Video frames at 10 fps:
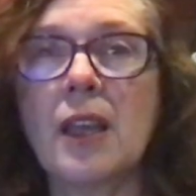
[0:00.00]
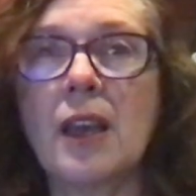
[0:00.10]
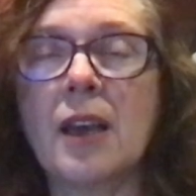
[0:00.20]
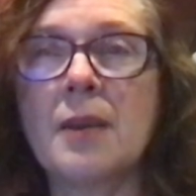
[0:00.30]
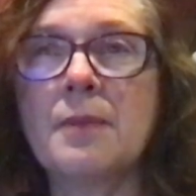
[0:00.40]

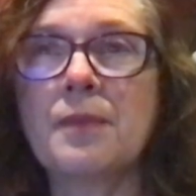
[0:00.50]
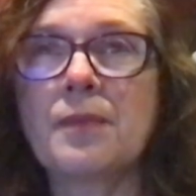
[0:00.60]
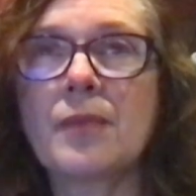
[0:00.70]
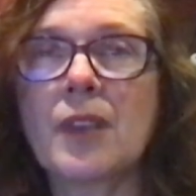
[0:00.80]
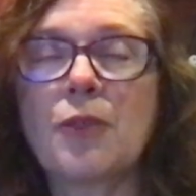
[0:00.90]
Um,
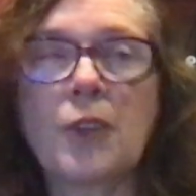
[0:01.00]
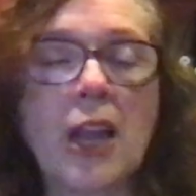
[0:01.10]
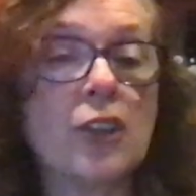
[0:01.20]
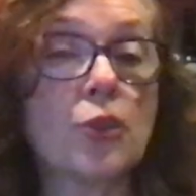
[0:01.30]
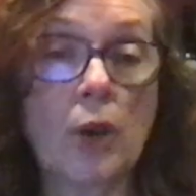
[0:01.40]

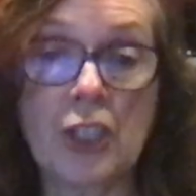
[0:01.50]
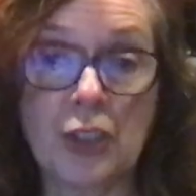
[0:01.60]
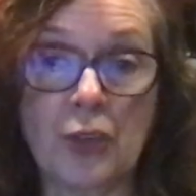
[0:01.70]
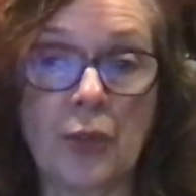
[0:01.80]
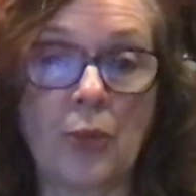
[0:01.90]
Fran
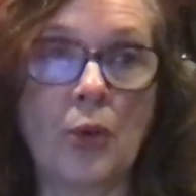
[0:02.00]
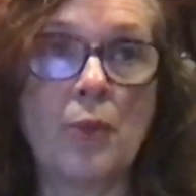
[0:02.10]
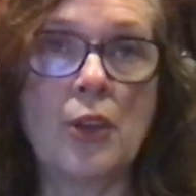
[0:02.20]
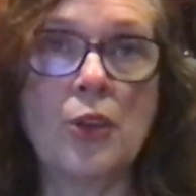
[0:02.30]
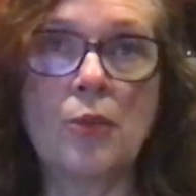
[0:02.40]
Drescher, the
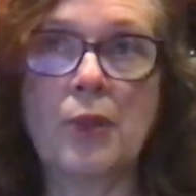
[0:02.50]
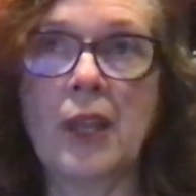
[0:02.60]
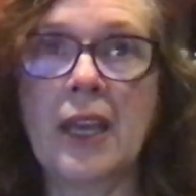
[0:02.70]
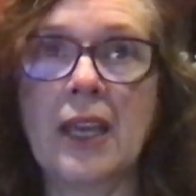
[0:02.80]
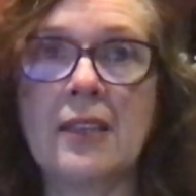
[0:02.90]
woman who
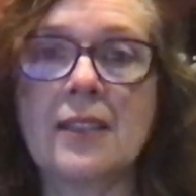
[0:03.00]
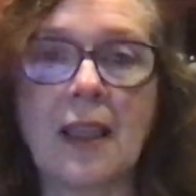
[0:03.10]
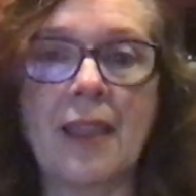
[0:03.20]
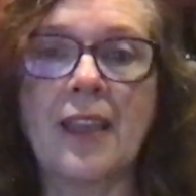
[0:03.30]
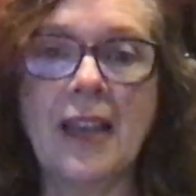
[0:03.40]
plays
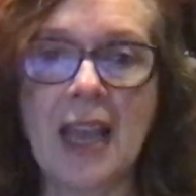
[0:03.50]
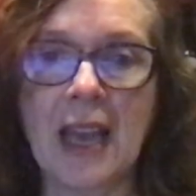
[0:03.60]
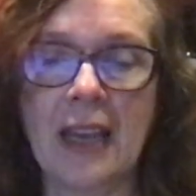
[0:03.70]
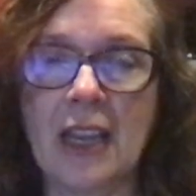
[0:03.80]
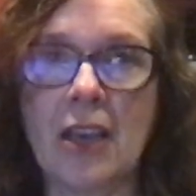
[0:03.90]
the
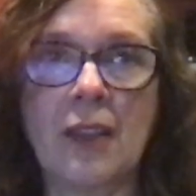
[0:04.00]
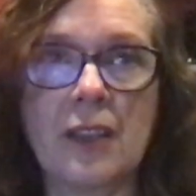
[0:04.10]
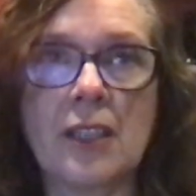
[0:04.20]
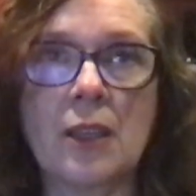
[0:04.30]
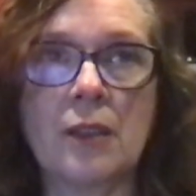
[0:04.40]
nanny on the
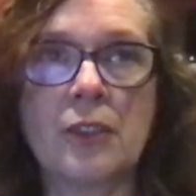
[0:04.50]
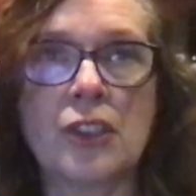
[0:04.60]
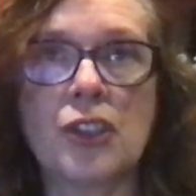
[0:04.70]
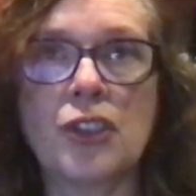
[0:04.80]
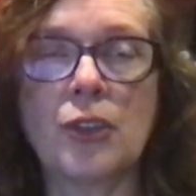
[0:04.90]

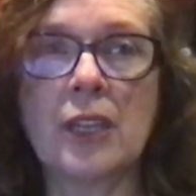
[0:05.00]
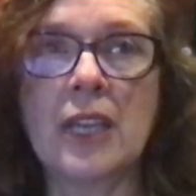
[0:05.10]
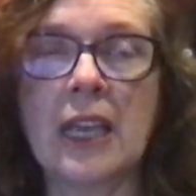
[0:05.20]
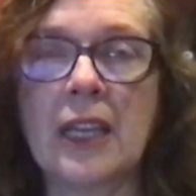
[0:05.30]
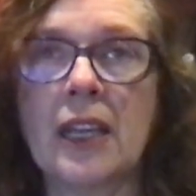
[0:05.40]
television show The
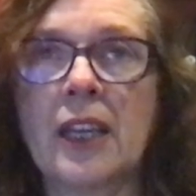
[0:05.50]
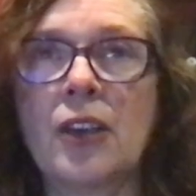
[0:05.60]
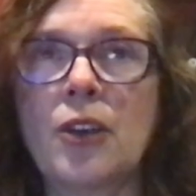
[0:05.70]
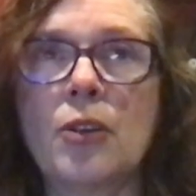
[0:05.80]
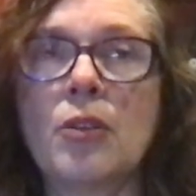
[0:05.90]
Nanny, and I
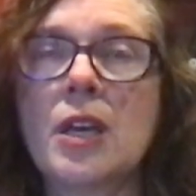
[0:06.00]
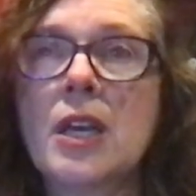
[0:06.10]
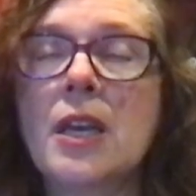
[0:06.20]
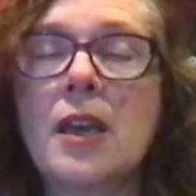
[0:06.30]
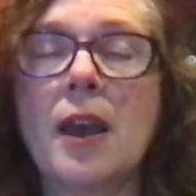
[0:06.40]
know
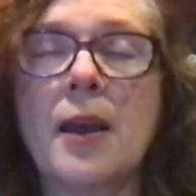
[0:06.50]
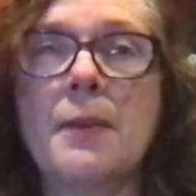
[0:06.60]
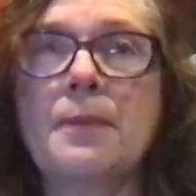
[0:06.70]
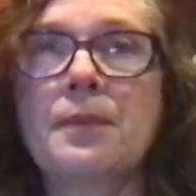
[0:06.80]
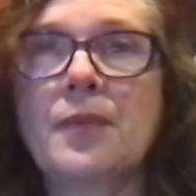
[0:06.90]

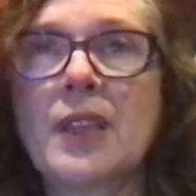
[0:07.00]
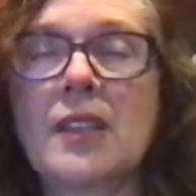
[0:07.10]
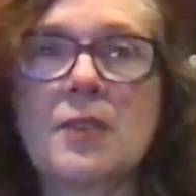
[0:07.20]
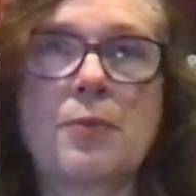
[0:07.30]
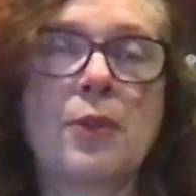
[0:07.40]
um,
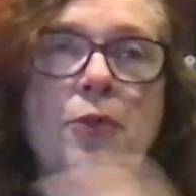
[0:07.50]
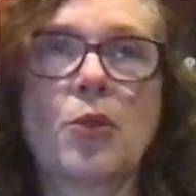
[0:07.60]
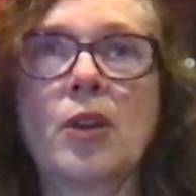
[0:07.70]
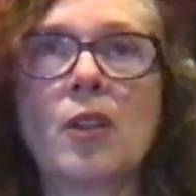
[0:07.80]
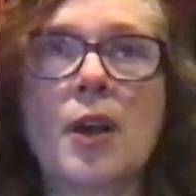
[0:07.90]
that's
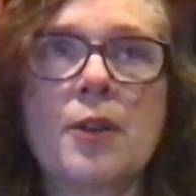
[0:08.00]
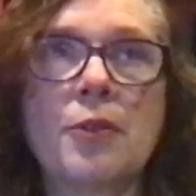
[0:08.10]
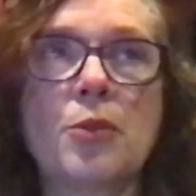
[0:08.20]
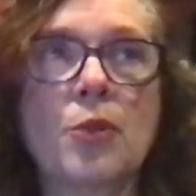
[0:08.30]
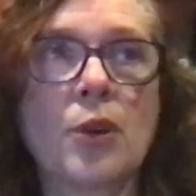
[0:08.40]
before a lot of
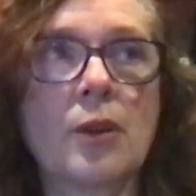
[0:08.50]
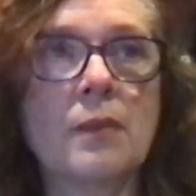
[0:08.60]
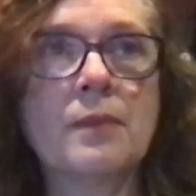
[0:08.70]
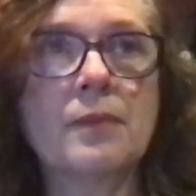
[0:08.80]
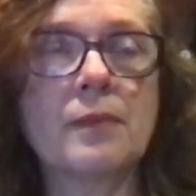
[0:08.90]
you were
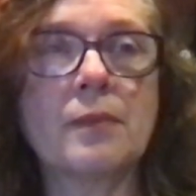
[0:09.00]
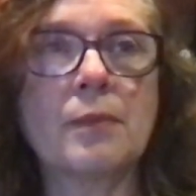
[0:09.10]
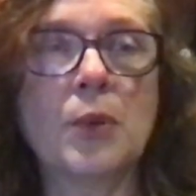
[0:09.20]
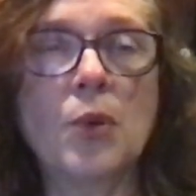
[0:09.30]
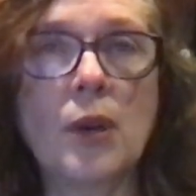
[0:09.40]

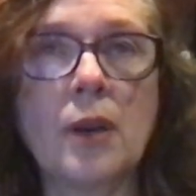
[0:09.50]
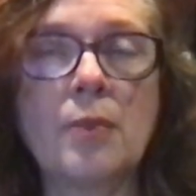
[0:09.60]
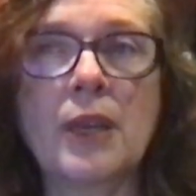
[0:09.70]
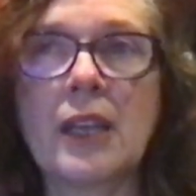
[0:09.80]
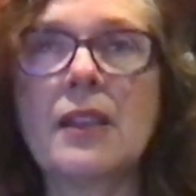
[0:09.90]
born,
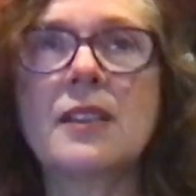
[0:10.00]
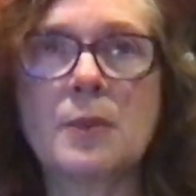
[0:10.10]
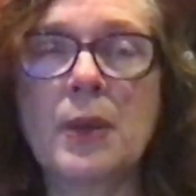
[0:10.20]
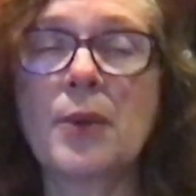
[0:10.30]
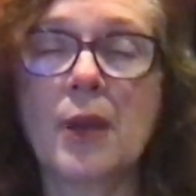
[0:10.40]
but I, it's
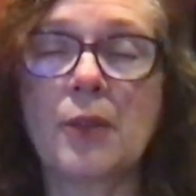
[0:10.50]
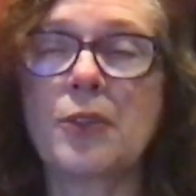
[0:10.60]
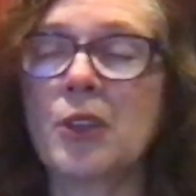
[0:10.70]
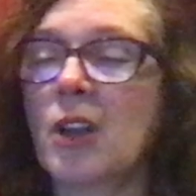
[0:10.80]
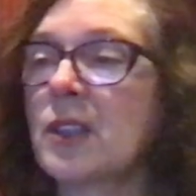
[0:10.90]
been around
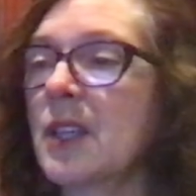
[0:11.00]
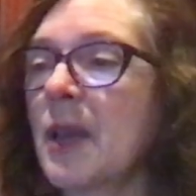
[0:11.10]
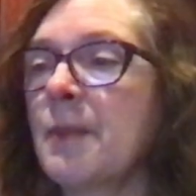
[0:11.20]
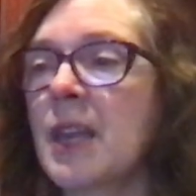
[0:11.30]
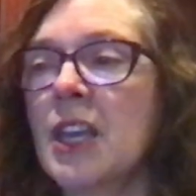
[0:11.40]
for a long
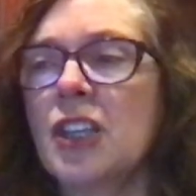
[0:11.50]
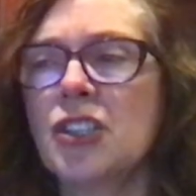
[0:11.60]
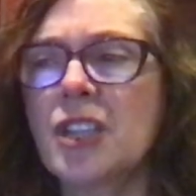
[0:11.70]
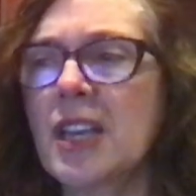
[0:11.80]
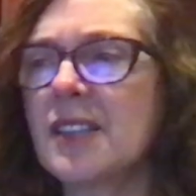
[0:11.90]
time.
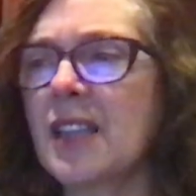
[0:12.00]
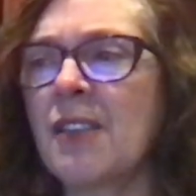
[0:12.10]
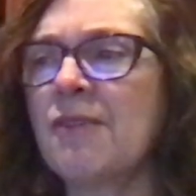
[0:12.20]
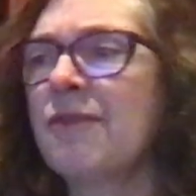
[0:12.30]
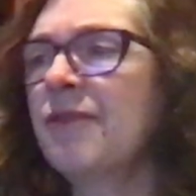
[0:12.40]
She has a
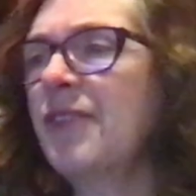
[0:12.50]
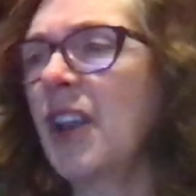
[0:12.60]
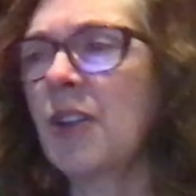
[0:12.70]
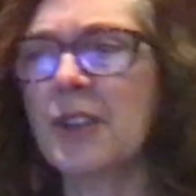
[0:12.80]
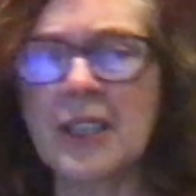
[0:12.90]

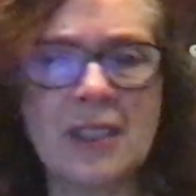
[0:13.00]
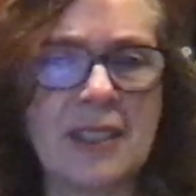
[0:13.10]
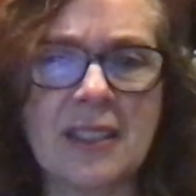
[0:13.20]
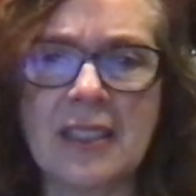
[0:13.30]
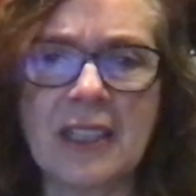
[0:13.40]
very
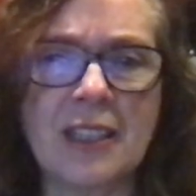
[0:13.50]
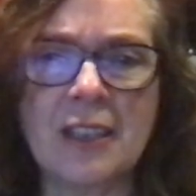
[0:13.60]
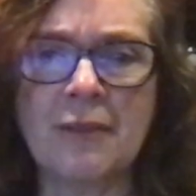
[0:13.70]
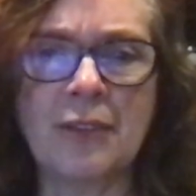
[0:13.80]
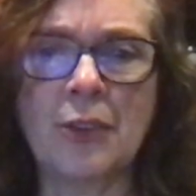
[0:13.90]

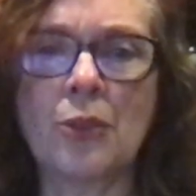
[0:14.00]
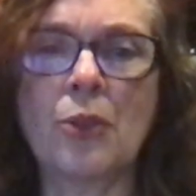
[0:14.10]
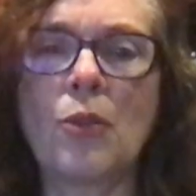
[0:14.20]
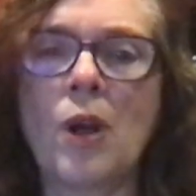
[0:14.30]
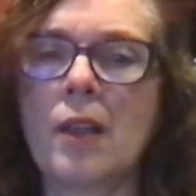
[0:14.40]
distinctive vocal
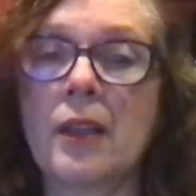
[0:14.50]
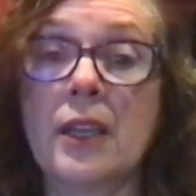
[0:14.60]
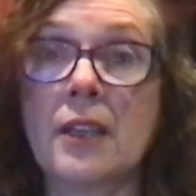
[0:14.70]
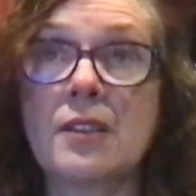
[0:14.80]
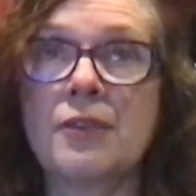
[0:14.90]

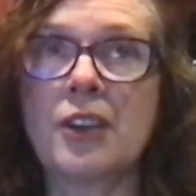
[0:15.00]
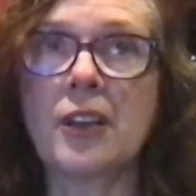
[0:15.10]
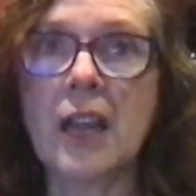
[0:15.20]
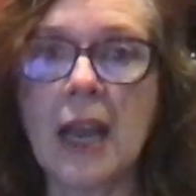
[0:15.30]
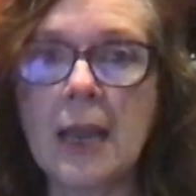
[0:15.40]
quality. It's
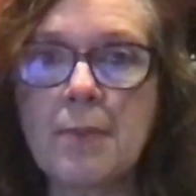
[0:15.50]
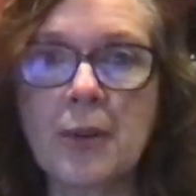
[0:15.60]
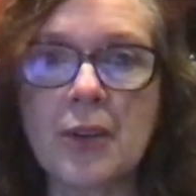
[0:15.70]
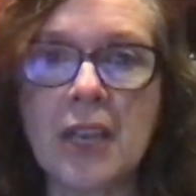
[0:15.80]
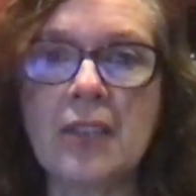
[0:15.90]
very
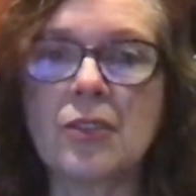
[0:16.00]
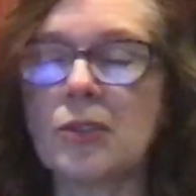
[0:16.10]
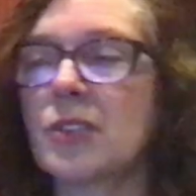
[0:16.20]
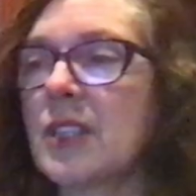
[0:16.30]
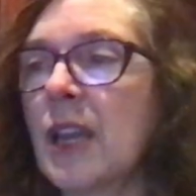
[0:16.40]
hyper
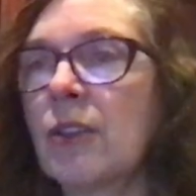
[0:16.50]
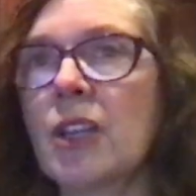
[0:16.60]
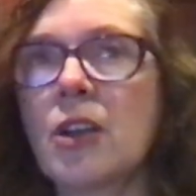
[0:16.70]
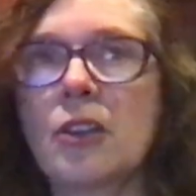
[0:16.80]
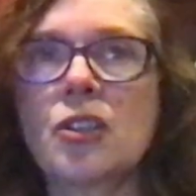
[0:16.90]
nasal
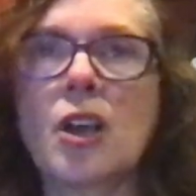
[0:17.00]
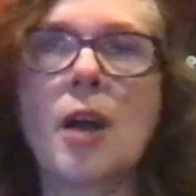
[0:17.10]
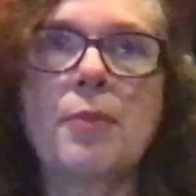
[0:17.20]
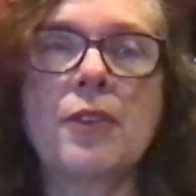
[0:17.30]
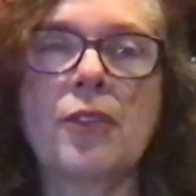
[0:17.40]
sounding on
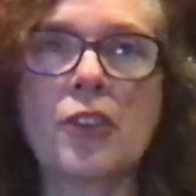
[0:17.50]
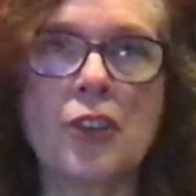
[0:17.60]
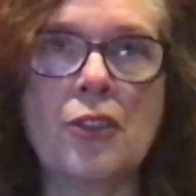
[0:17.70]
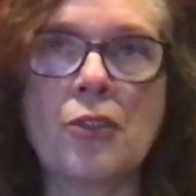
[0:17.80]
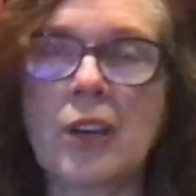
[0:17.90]
top of her
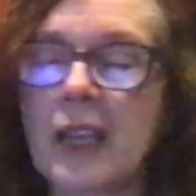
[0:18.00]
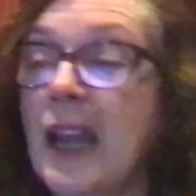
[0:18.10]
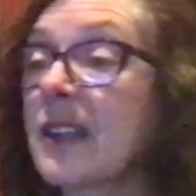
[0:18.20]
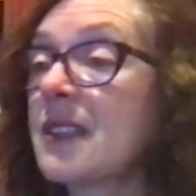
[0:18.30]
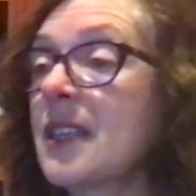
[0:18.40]
New York
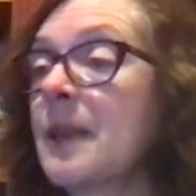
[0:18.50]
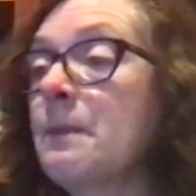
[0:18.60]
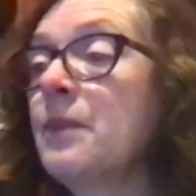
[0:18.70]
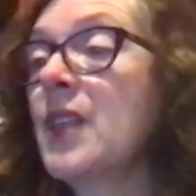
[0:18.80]
accent.